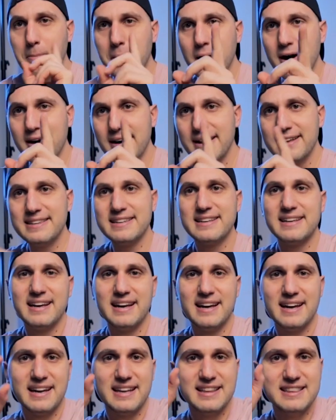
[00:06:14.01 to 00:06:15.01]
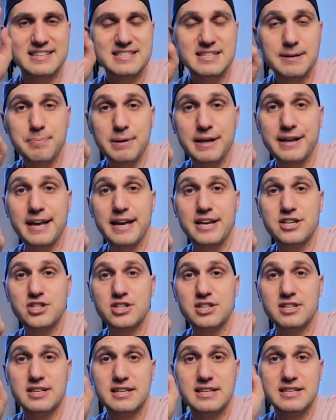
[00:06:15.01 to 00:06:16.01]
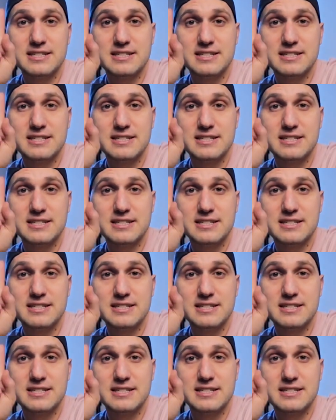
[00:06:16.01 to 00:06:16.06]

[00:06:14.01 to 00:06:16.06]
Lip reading: But this application,